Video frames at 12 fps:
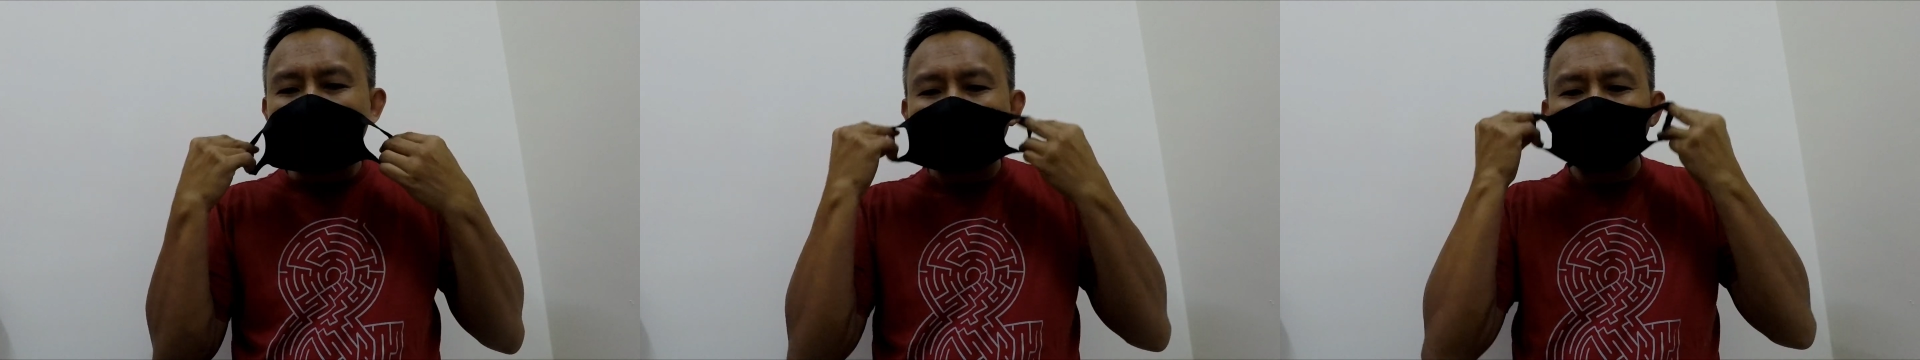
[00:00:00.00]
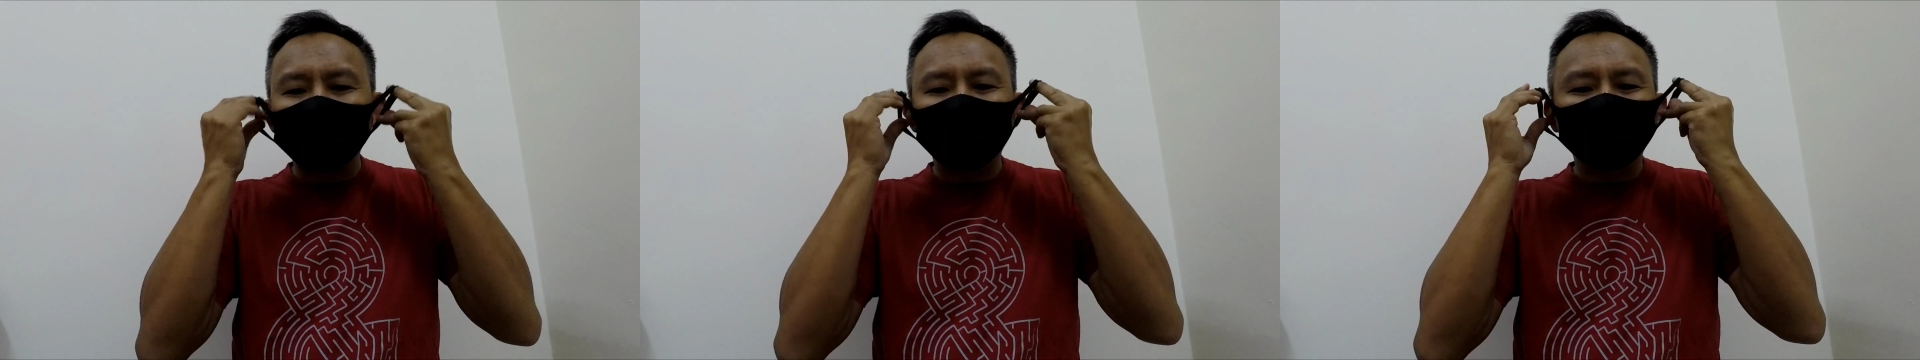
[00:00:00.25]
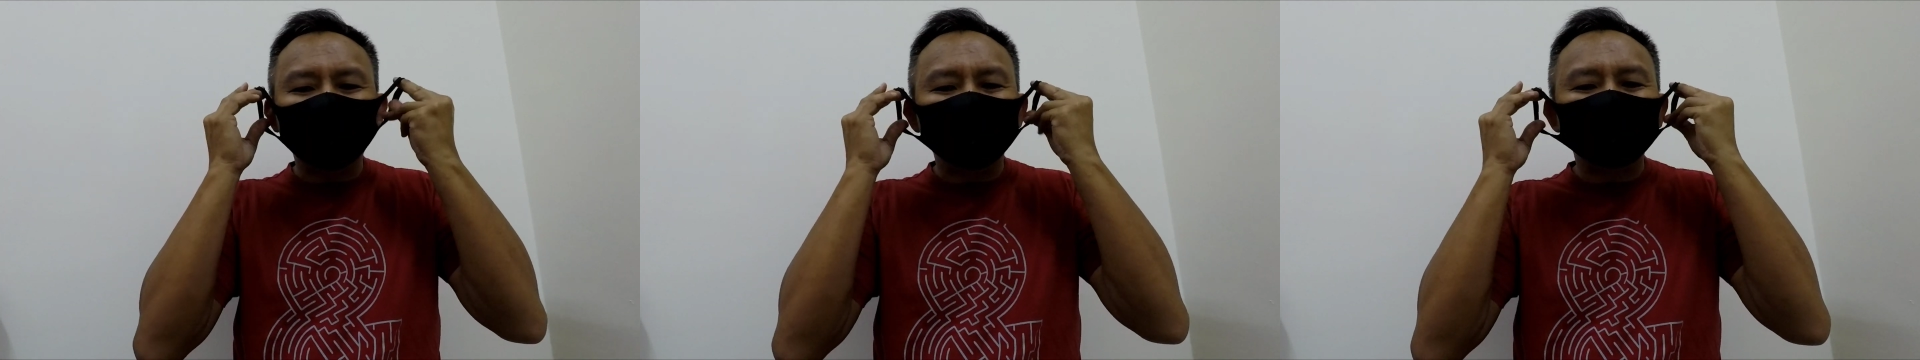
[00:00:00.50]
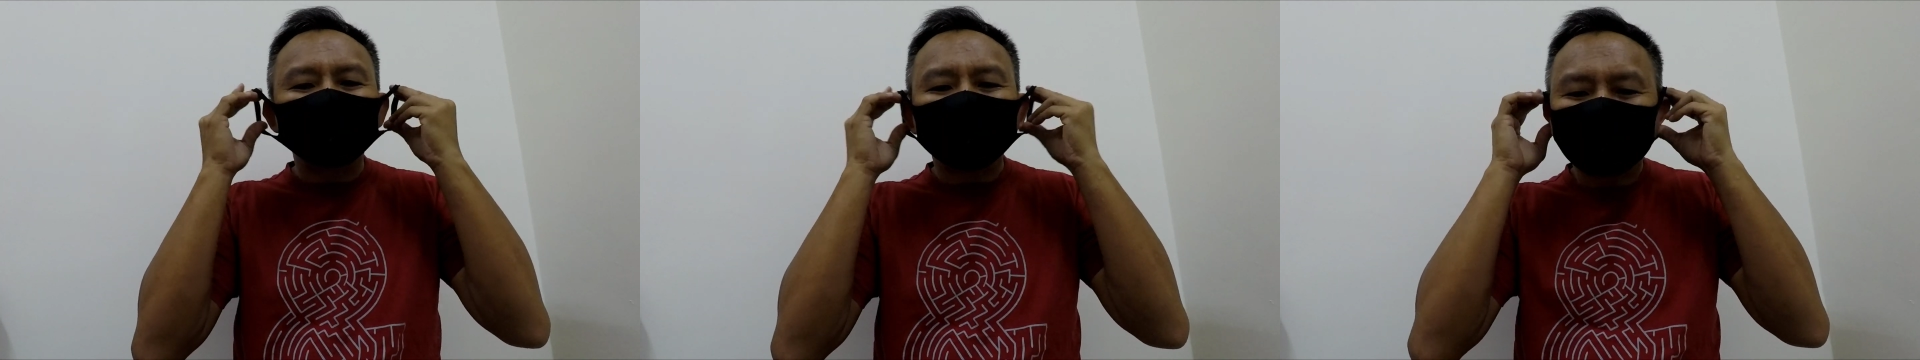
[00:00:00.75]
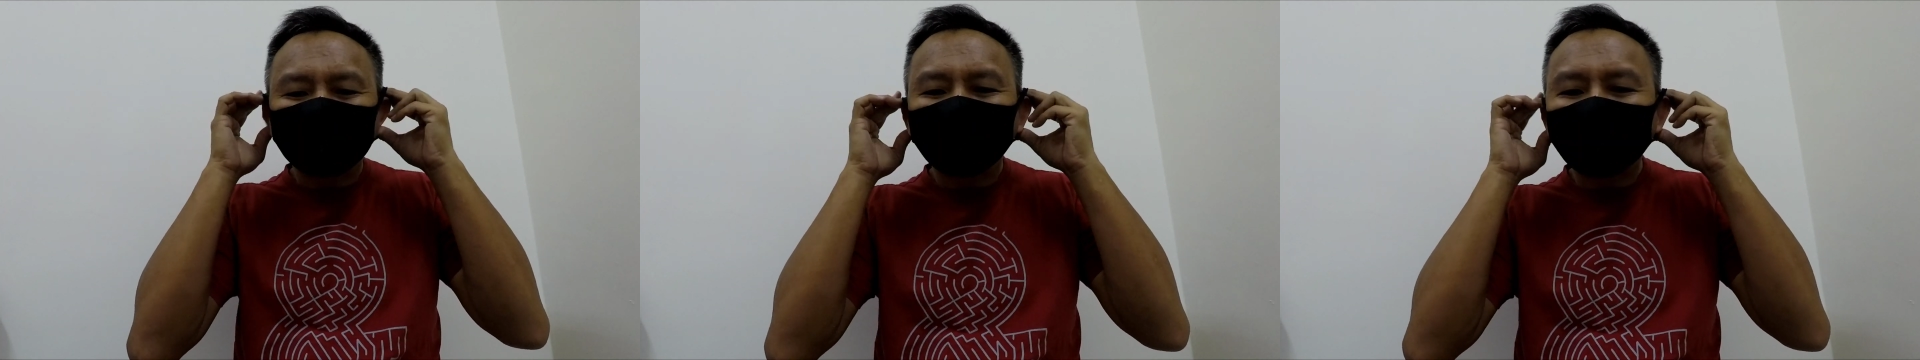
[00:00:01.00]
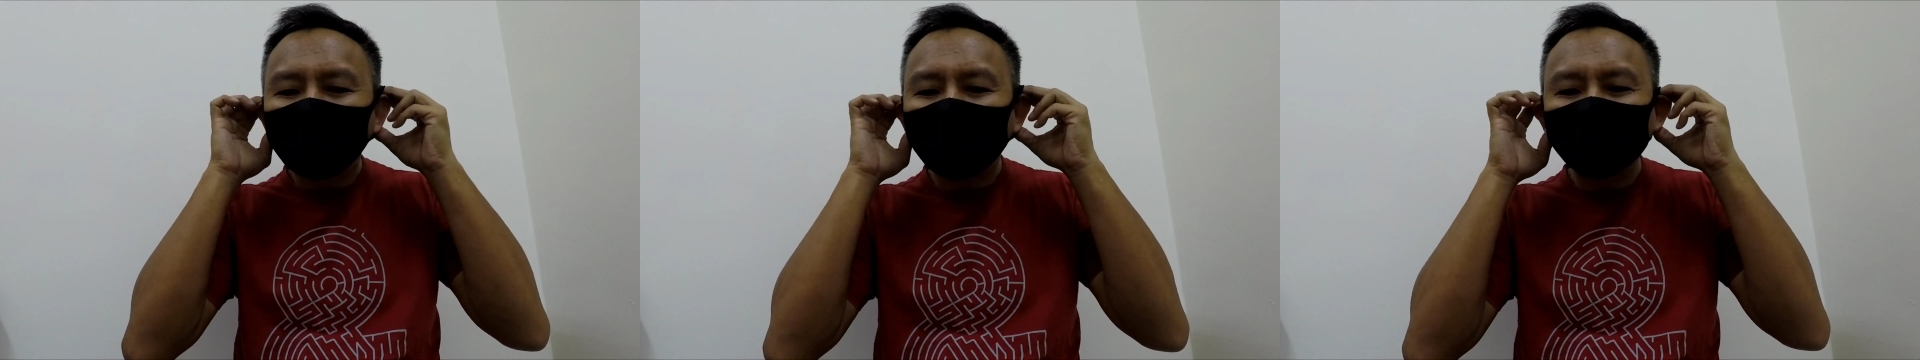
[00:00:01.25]
wow,
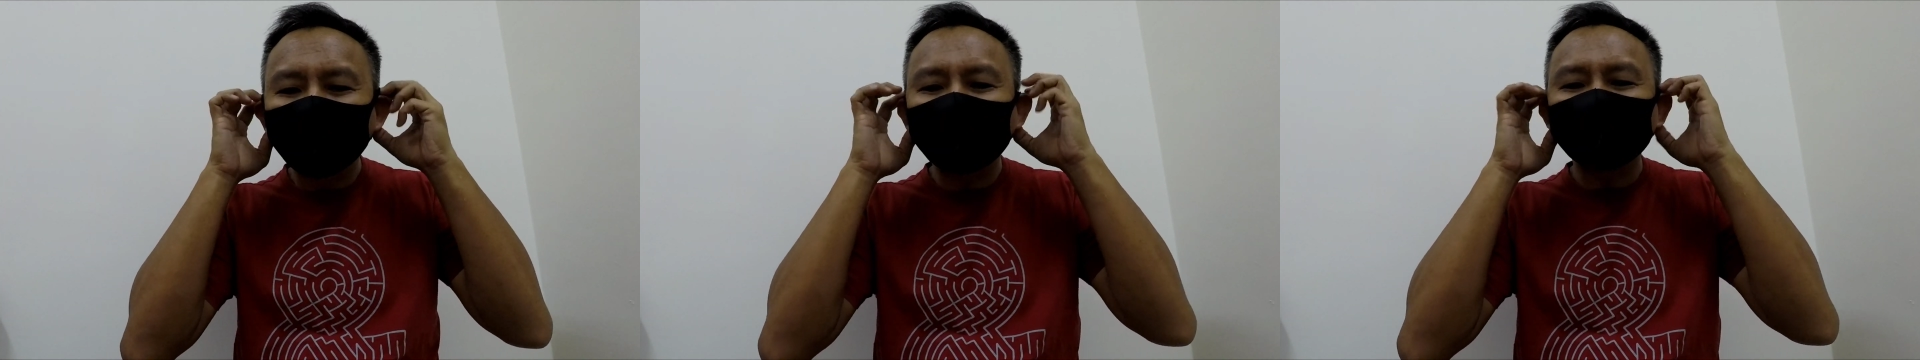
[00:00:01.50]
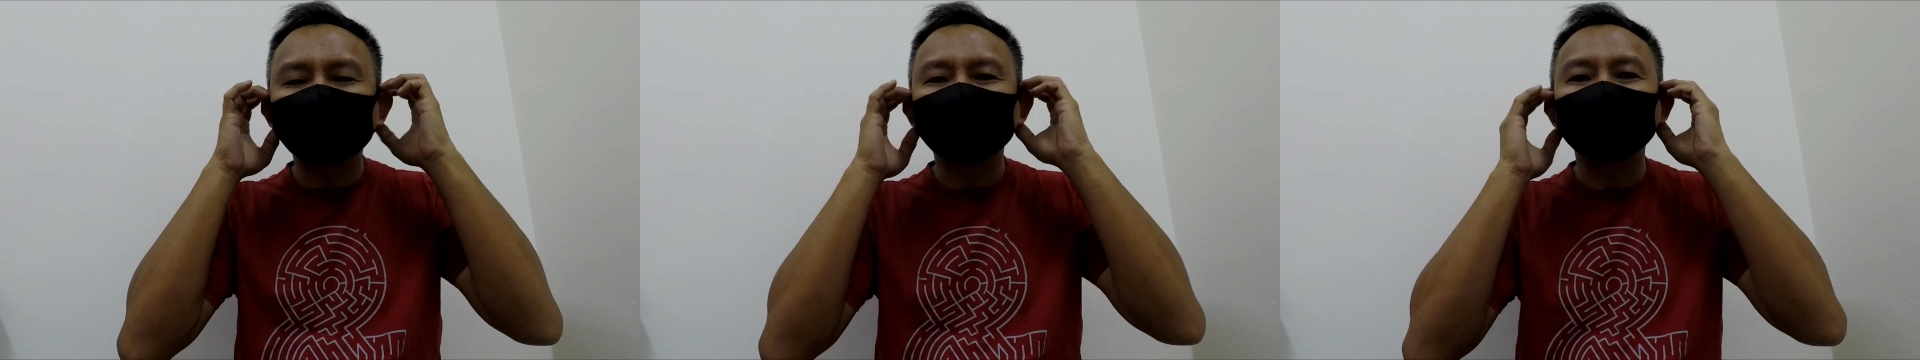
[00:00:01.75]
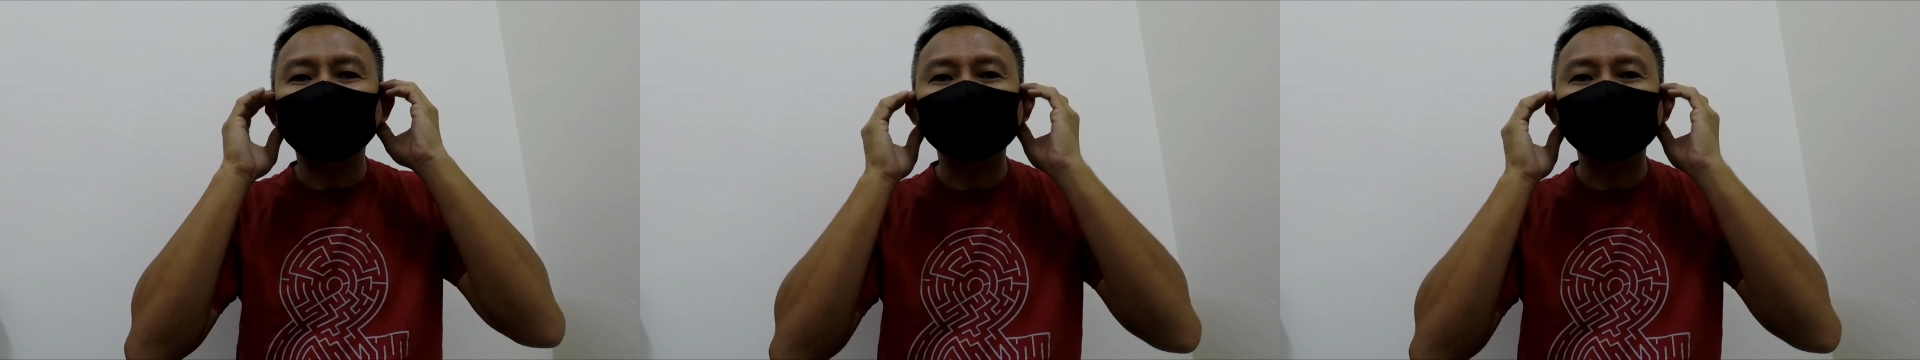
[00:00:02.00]
this